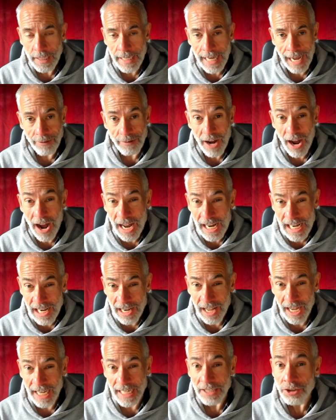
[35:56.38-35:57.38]
Now, I
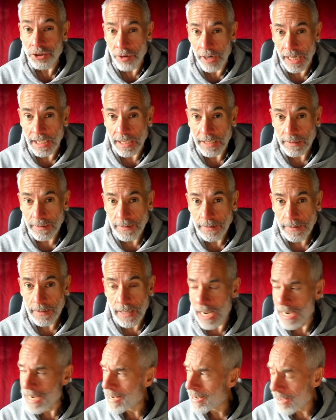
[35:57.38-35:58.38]
like drink.
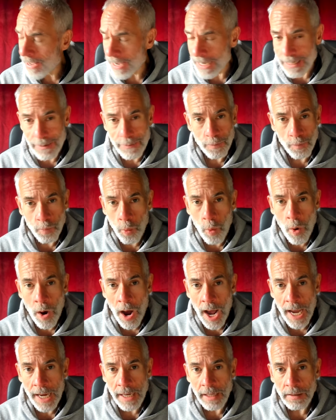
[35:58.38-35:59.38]
I like
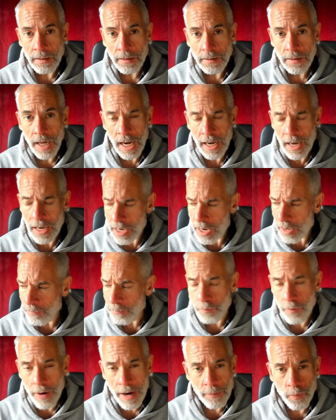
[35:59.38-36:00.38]
wine. I
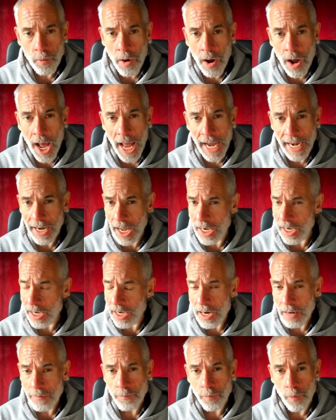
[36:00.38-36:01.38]
love red wine. I
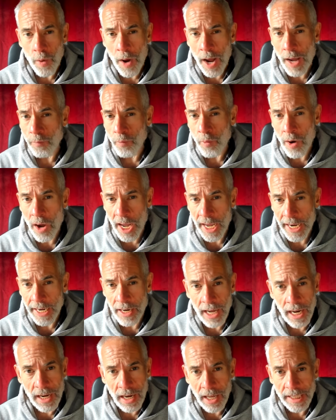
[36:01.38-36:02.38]
love white wine.
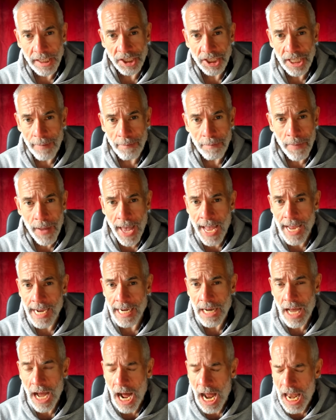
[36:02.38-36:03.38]
I like
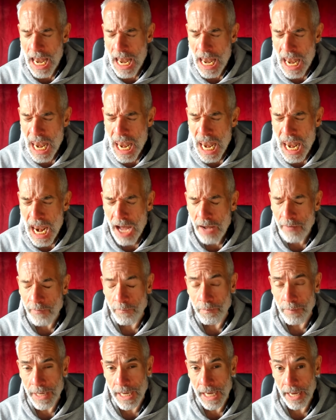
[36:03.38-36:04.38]
champagne. I love
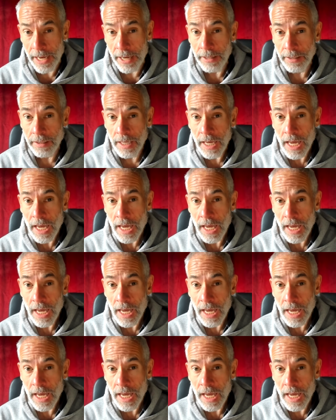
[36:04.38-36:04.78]
beer.